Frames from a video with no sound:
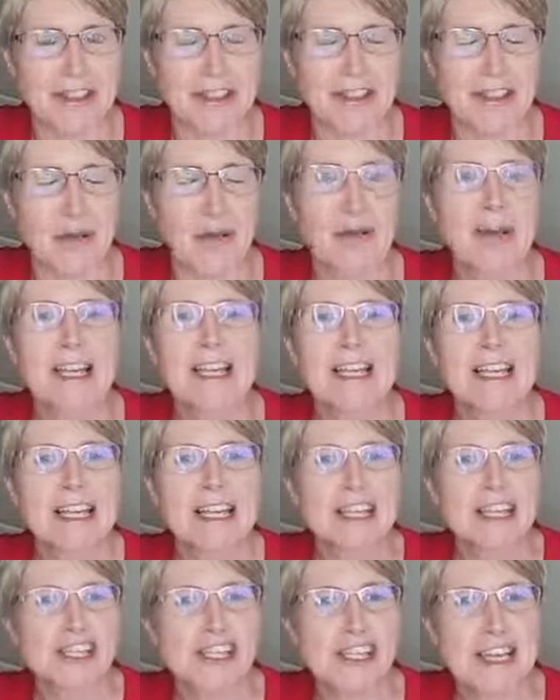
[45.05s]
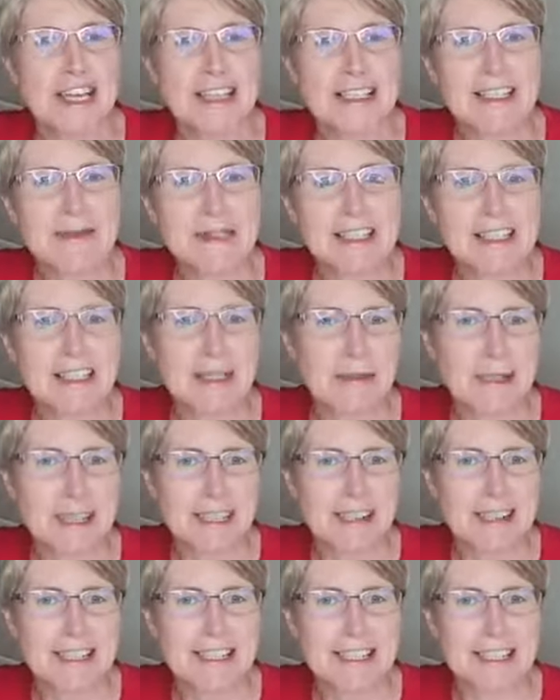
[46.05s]
So she asked me to come
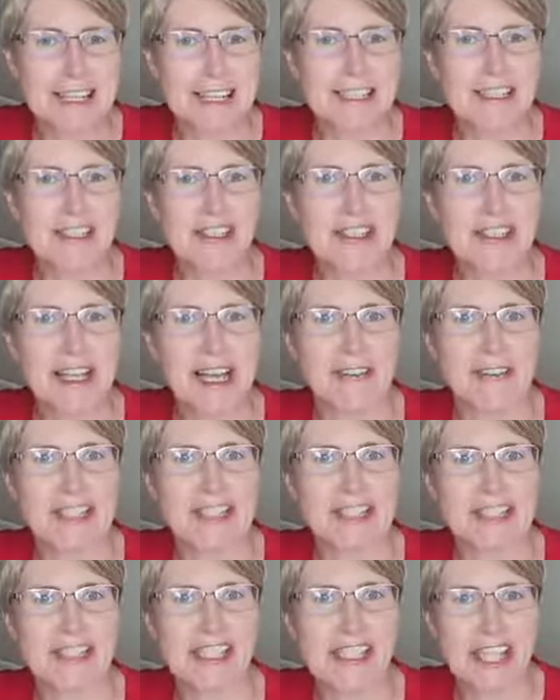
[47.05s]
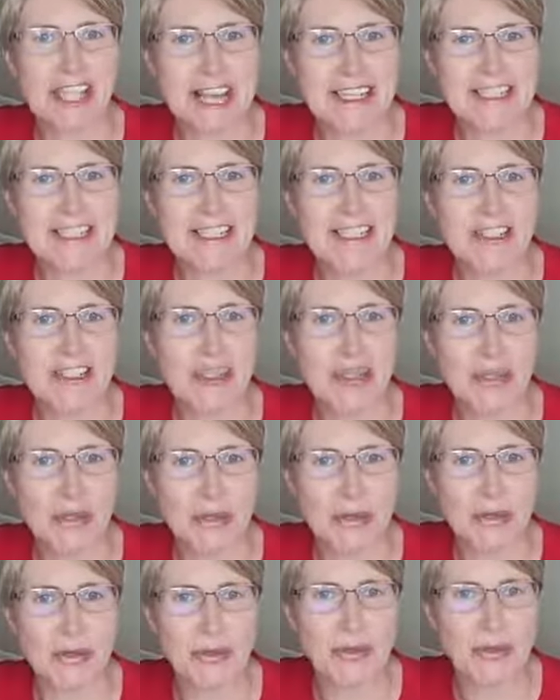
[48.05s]
along tonight just to have a little chat
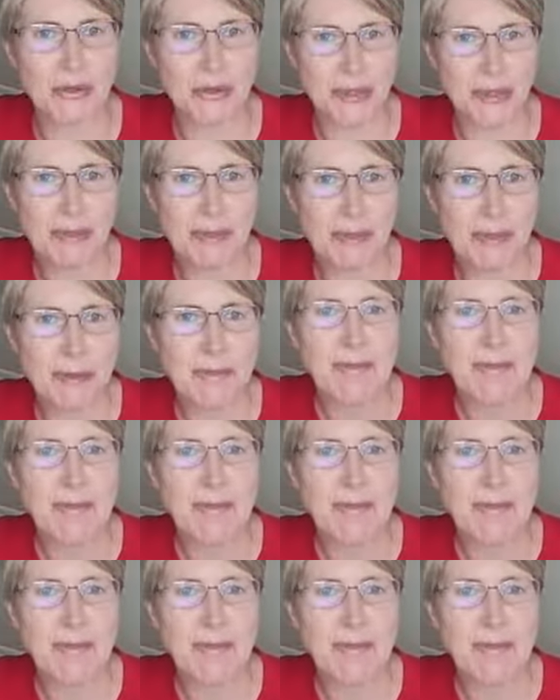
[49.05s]
to the group,